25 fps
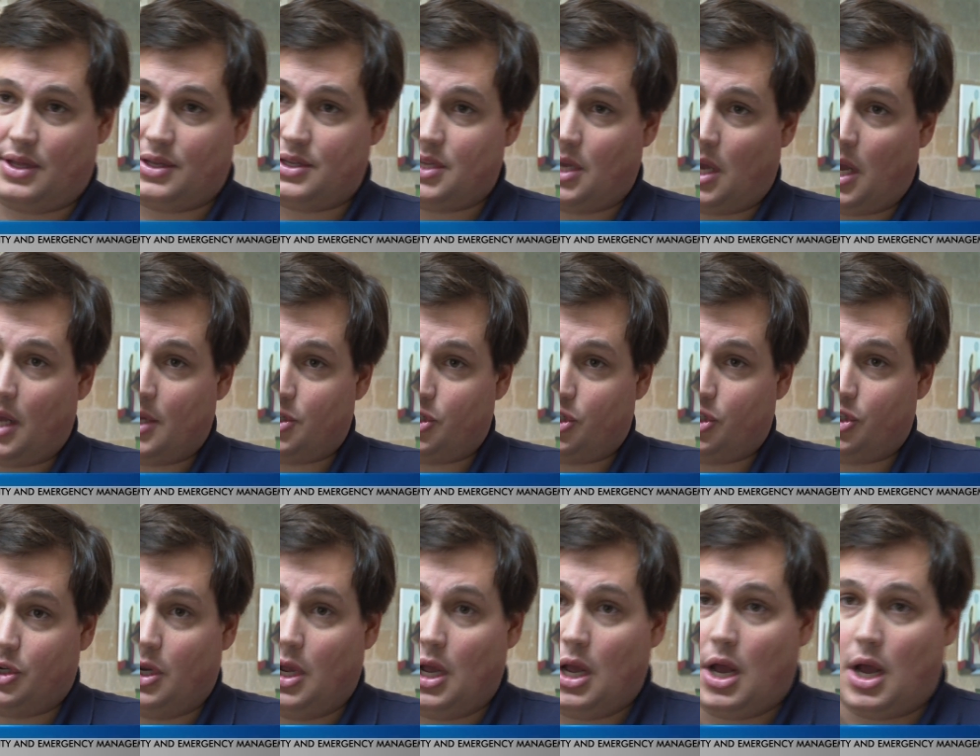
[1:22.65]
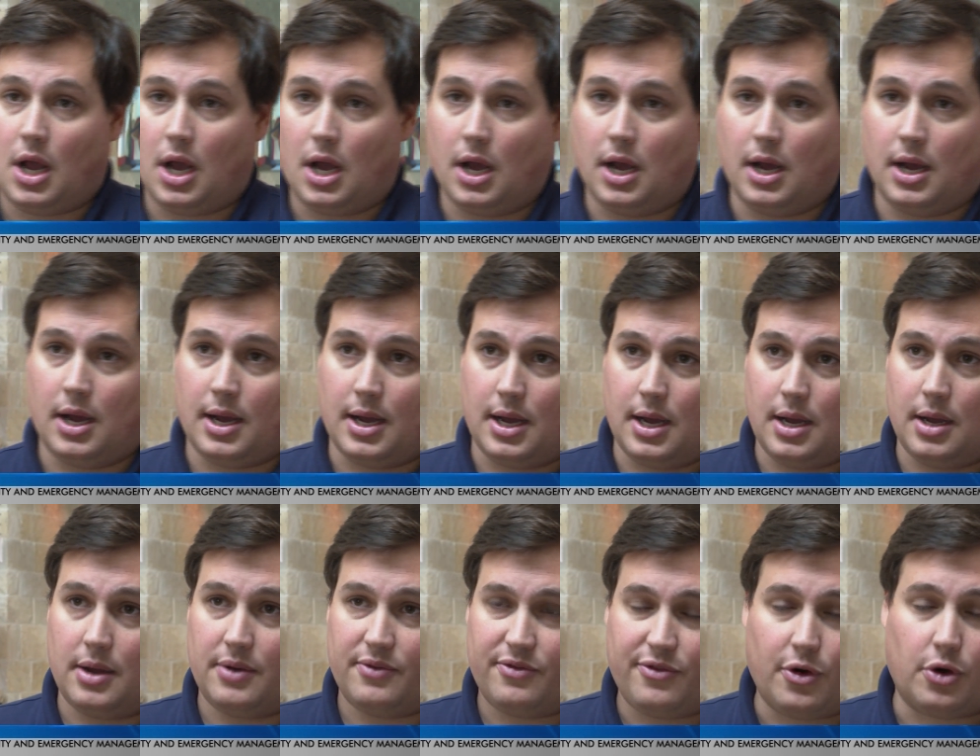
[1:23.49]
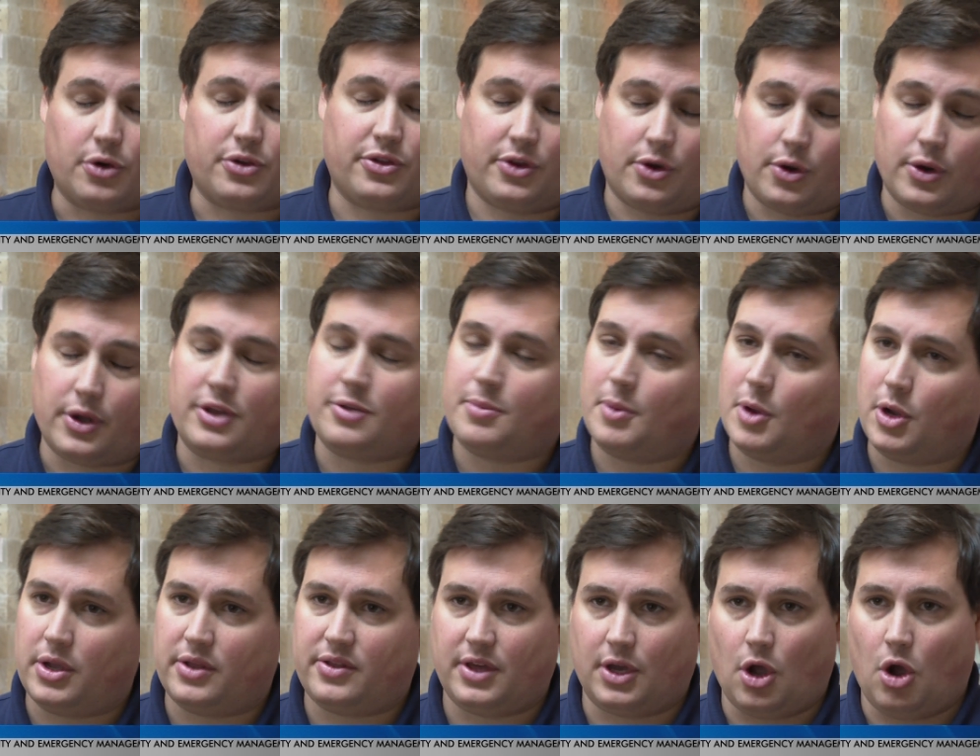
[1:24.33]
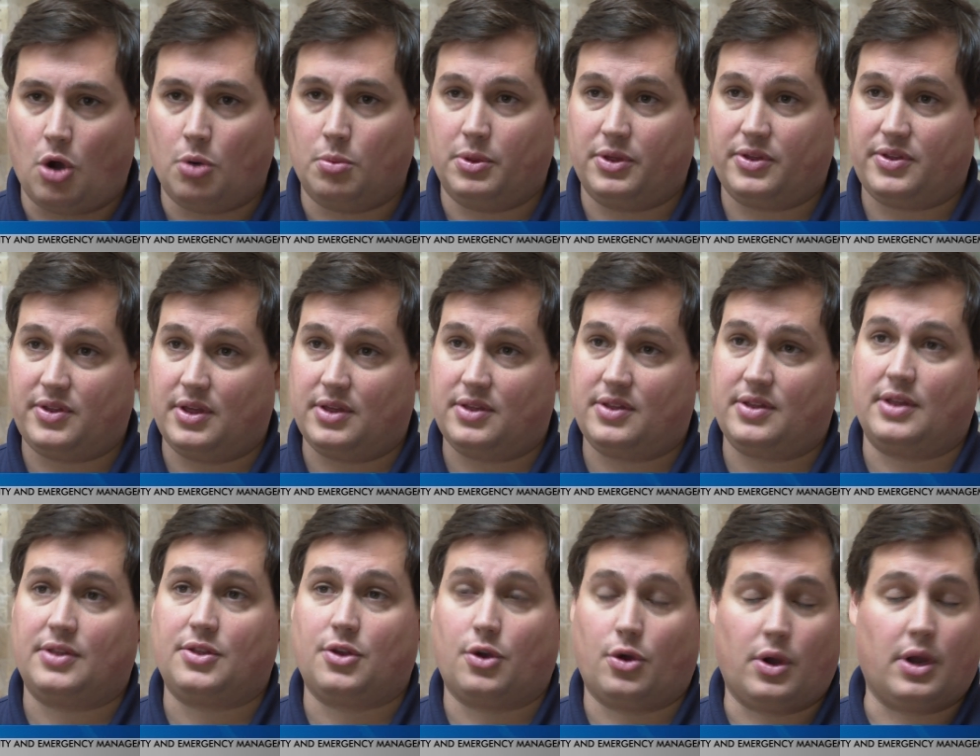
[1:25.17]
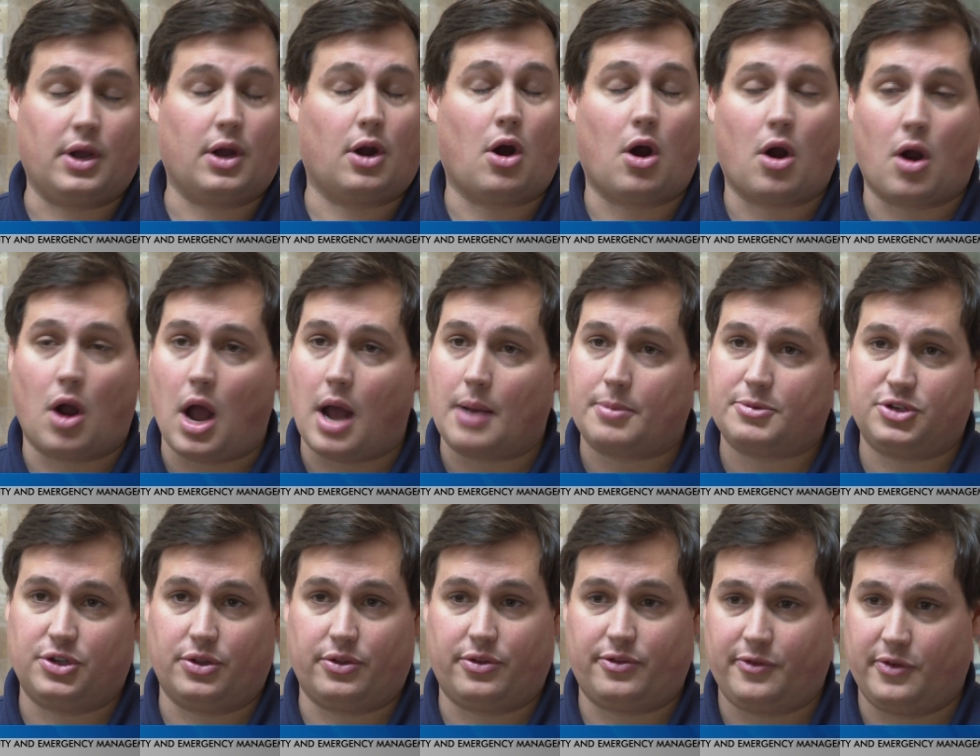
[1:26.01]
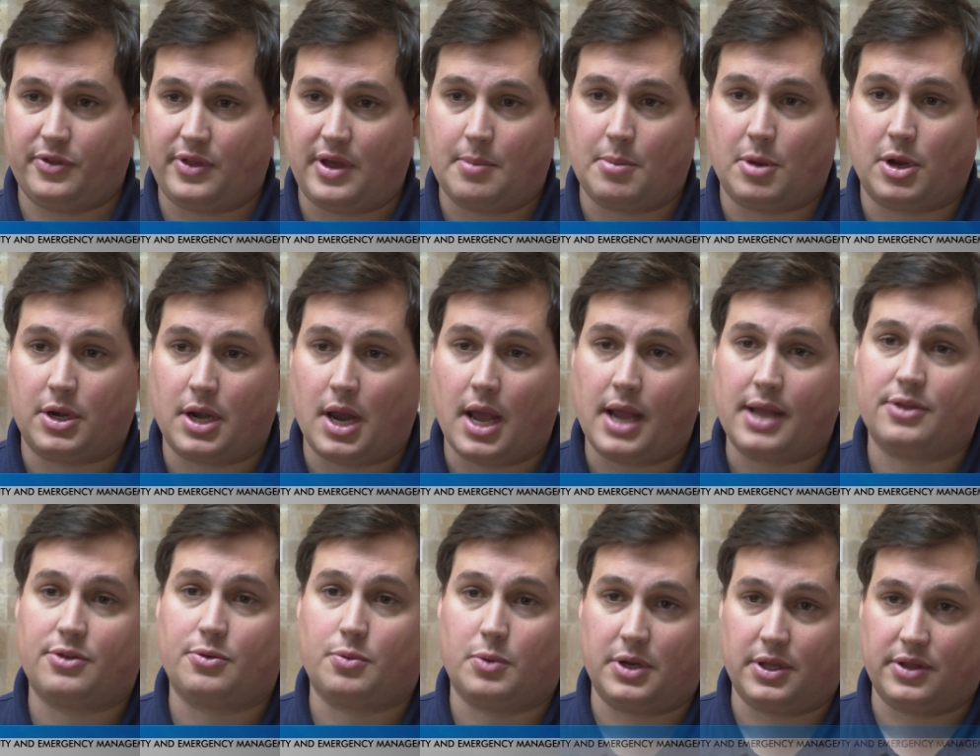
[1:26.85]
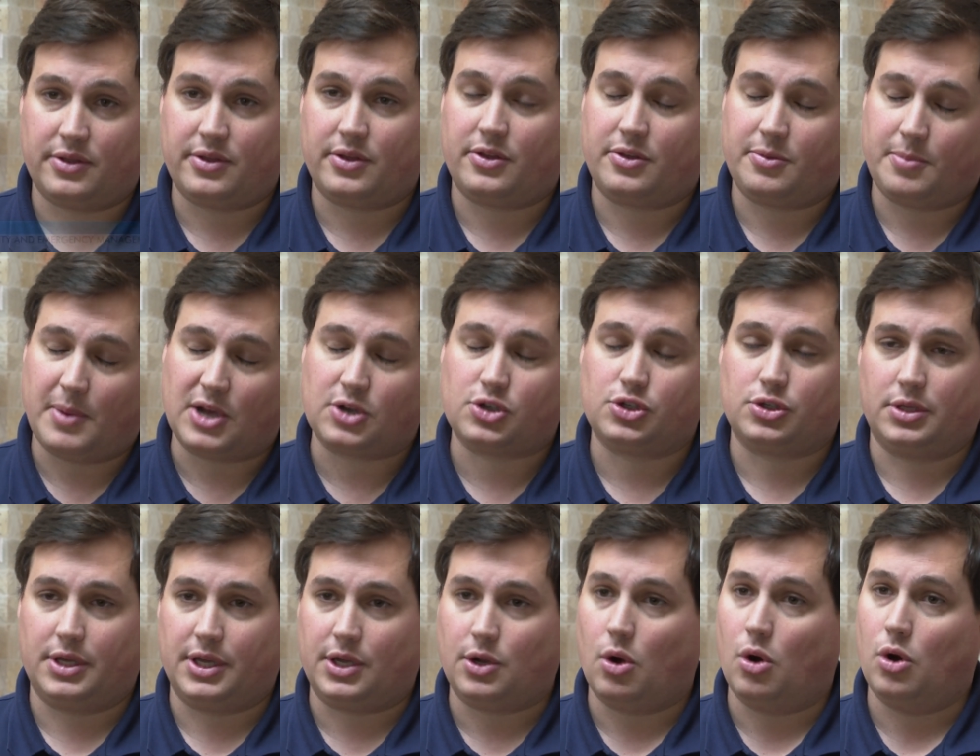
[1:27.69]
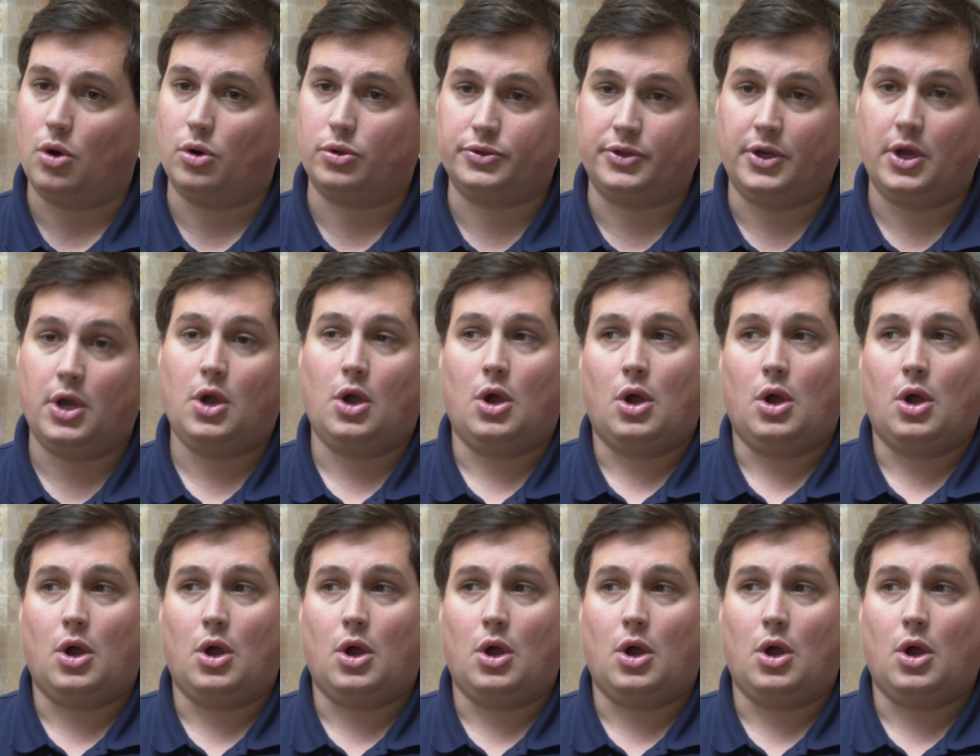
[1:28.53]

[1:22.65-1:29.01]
that touch uh, uh folks that are experiencing homelessness that there are options for them on nights when it's especially cold.